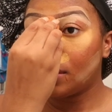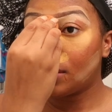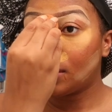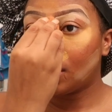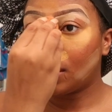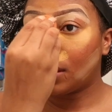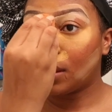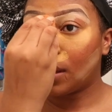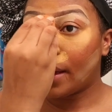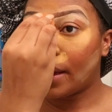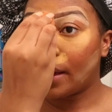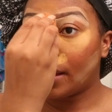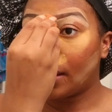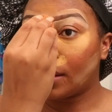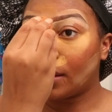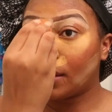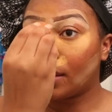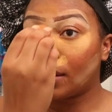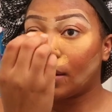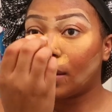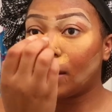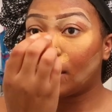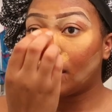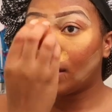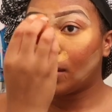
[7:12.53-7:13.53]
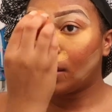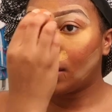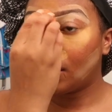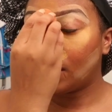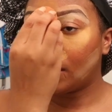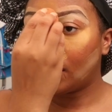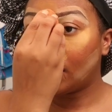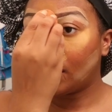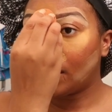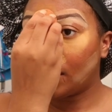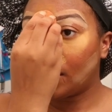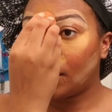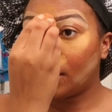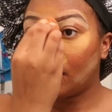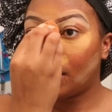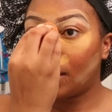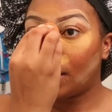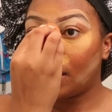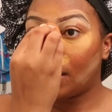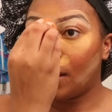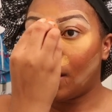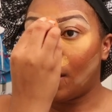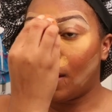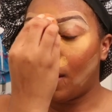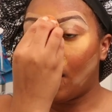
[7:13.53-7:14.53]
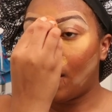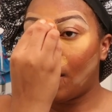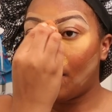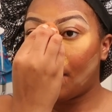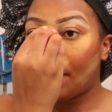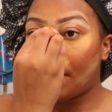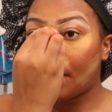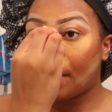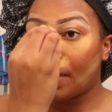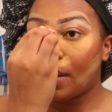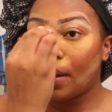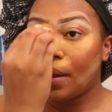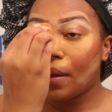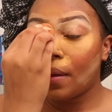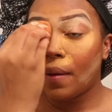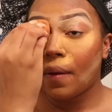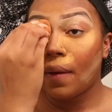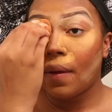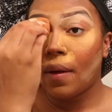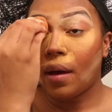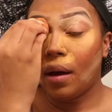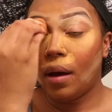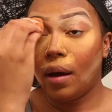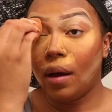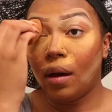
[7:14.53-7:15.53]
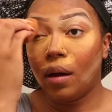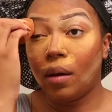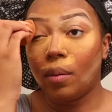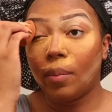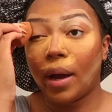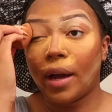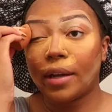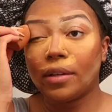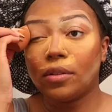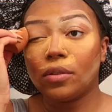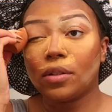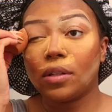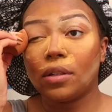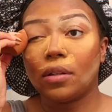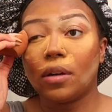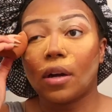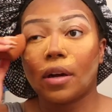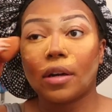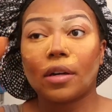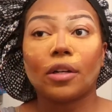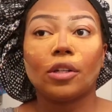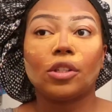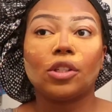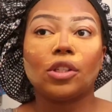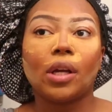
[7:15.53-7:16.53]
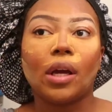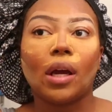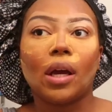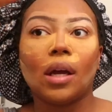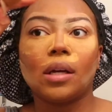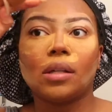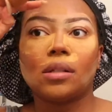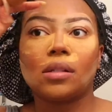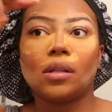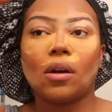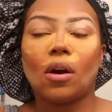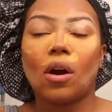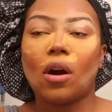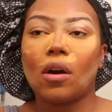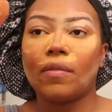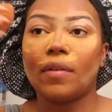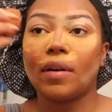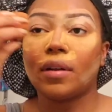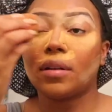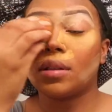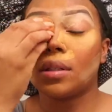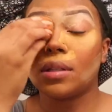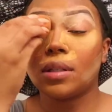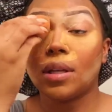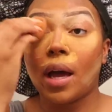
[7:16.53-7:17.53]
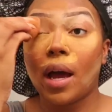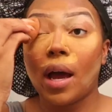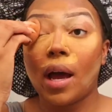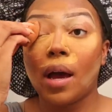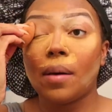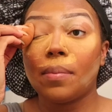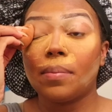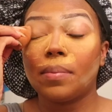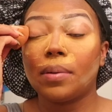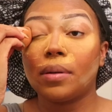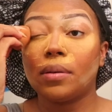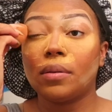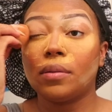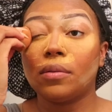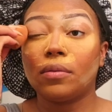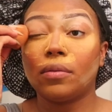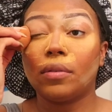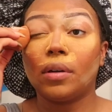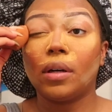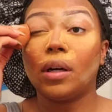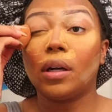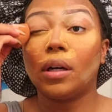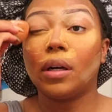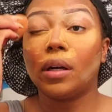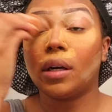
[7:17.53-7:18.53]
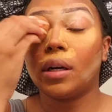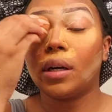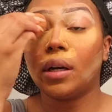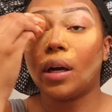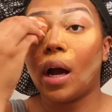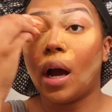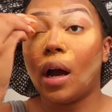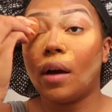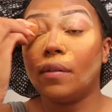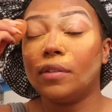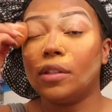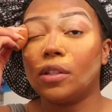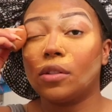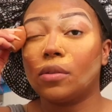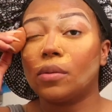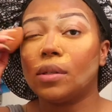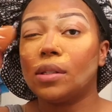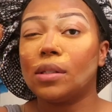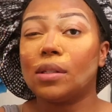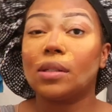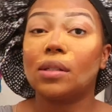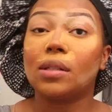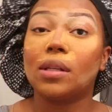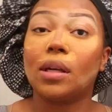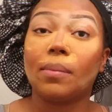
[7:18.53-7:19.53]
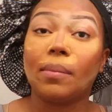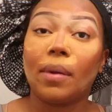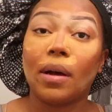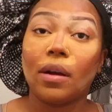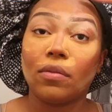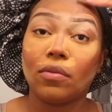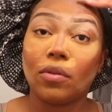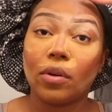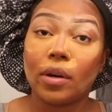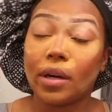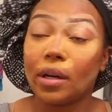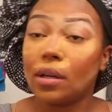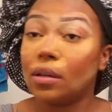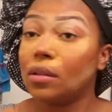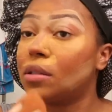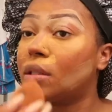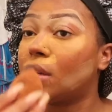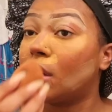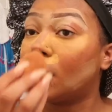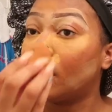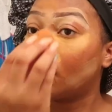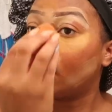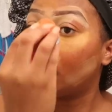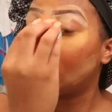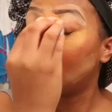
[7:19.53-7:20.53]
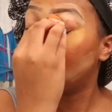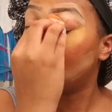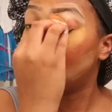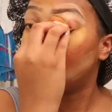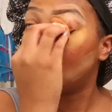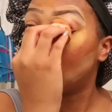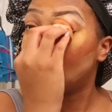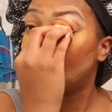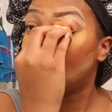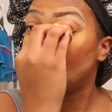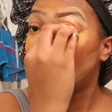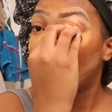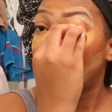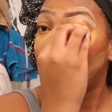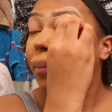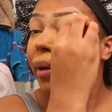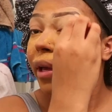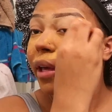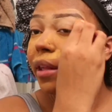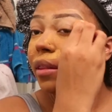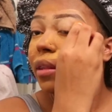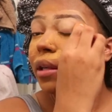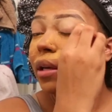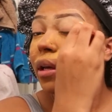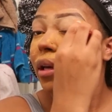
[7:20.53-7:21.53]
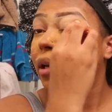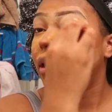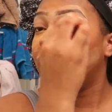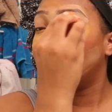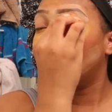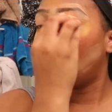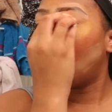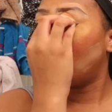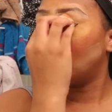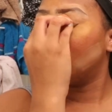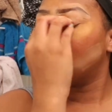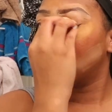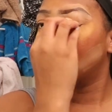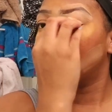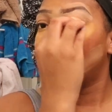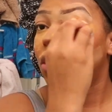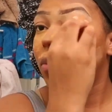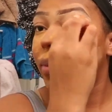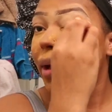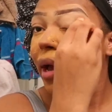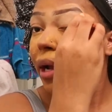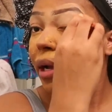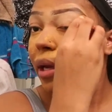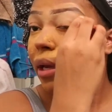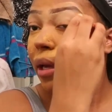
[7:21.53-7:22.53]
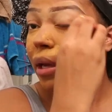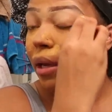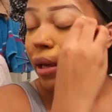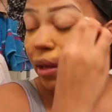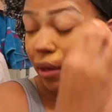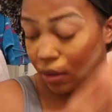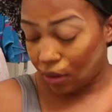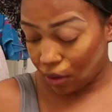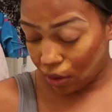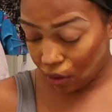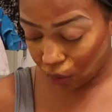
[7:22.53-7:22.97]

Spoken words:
to like clean it up. I use a darker shade to carve out the top for obvious reasons, like my forehead is darker, so. And then I'll just go back in